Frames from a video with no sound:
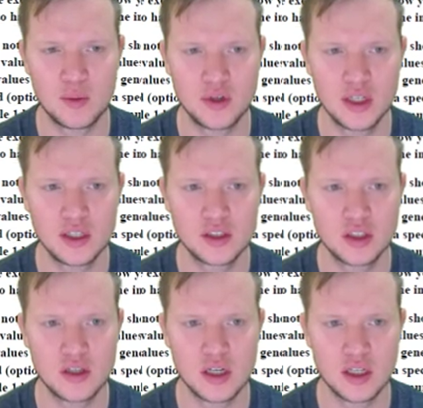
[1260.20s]
library
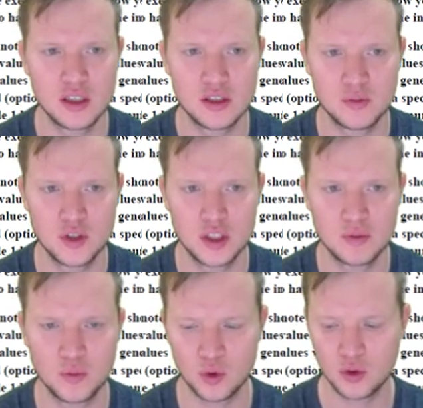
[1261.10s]
so that it's
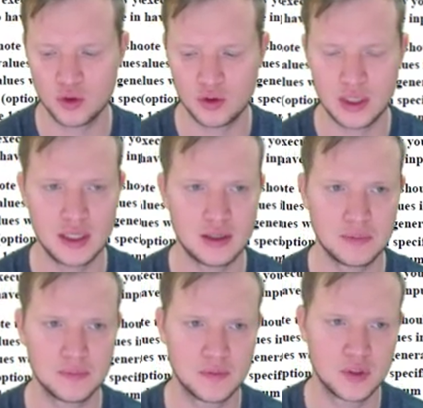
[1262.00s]
just more
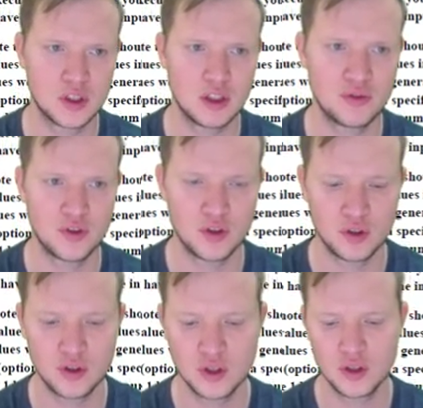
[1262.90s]
random so if
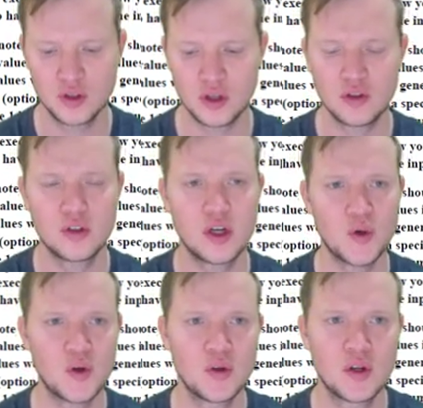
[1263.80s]
you don't
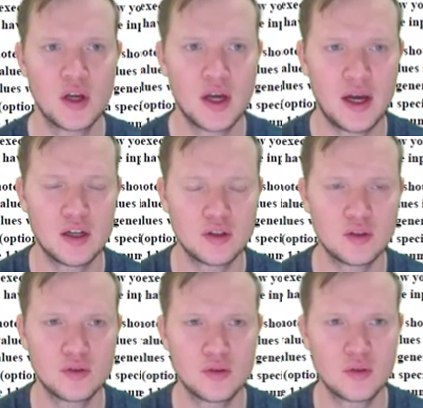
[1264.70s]
know
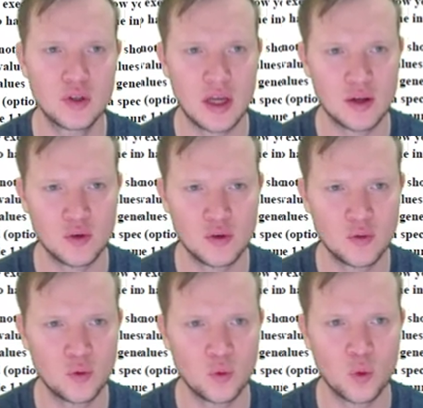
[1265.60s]
how and
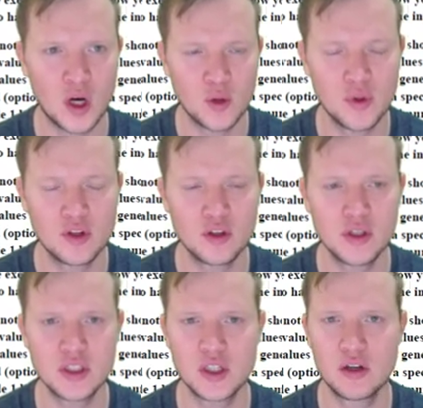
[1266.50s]
why we do
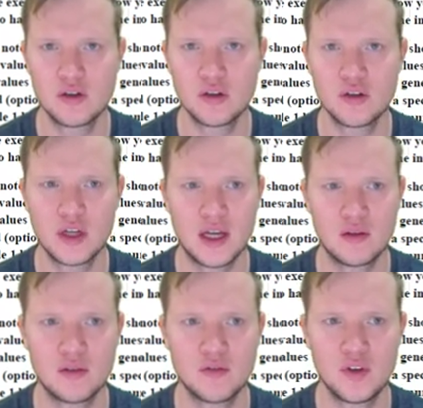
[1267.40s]
this, go and look
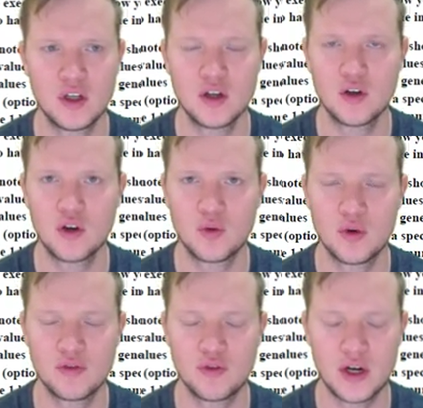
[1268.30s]
at the video
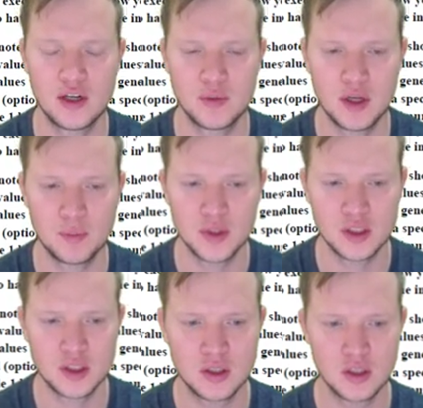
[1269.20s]
with random
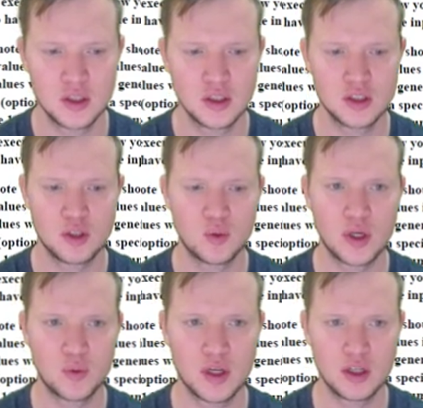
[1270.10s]
numbers. So
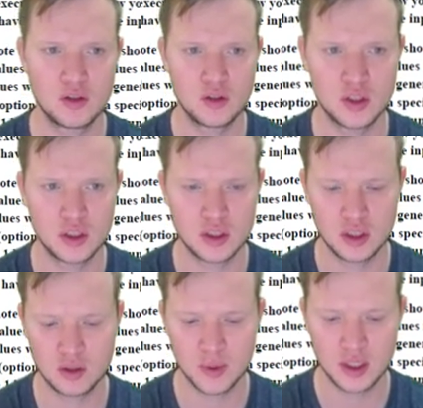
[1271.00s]
what we're going to do is
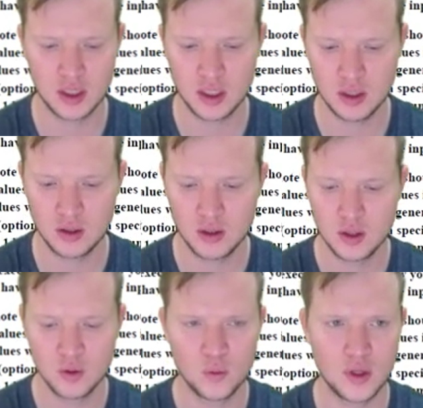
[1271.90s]
in the beginning,
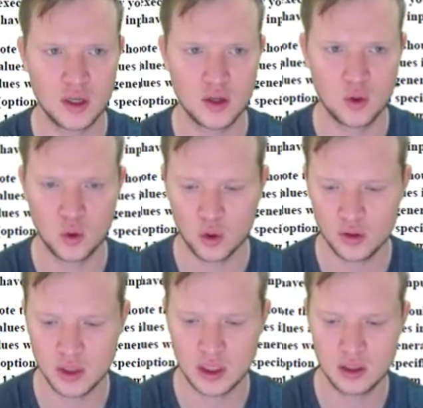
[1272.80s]
we're going to
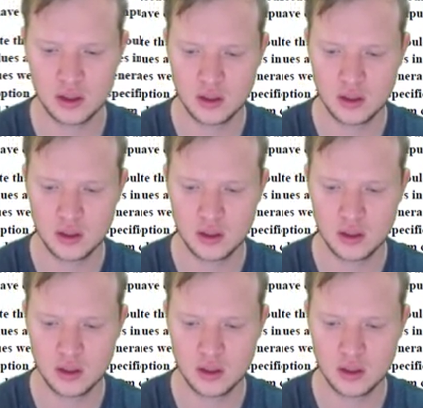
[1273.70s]
call the